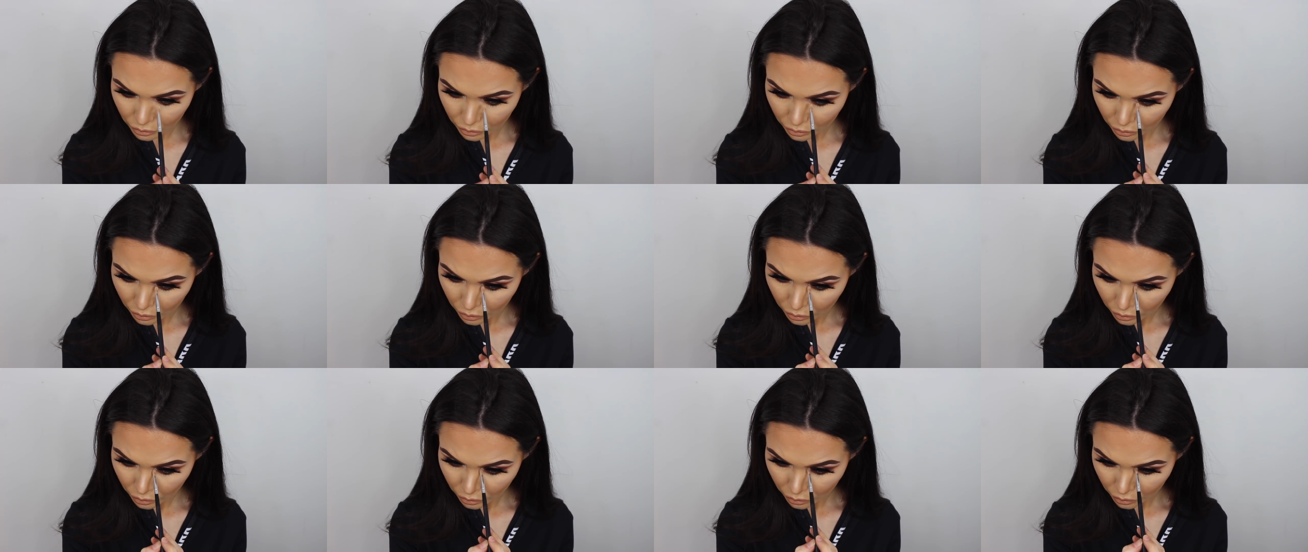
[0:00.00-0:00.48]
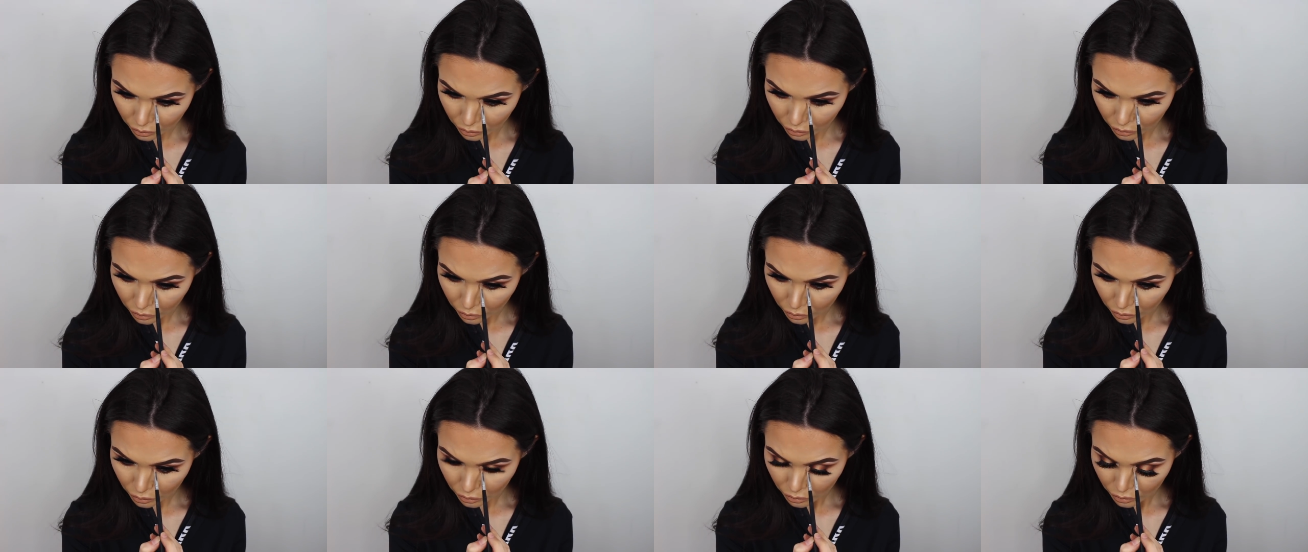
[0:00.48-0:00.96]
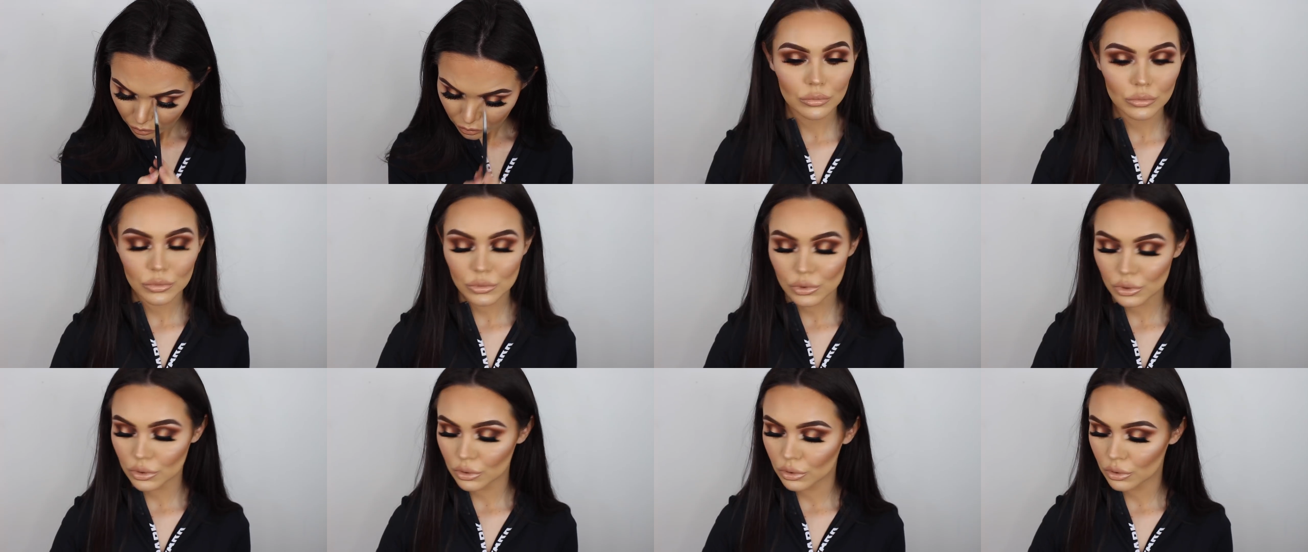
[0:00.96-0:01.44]

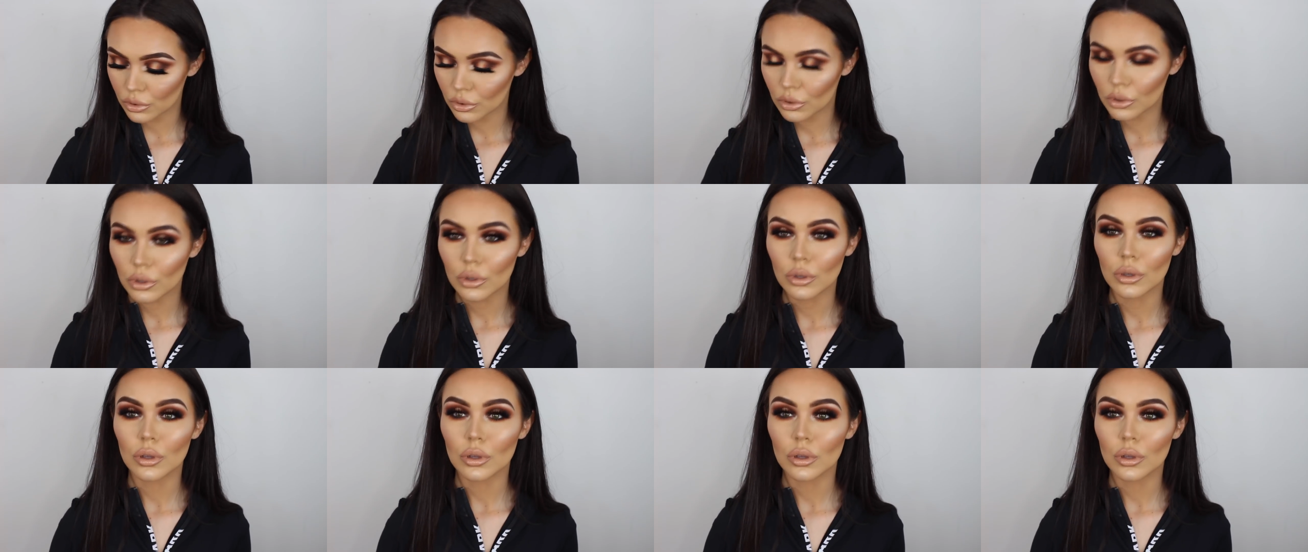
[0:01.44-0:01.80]
(silence)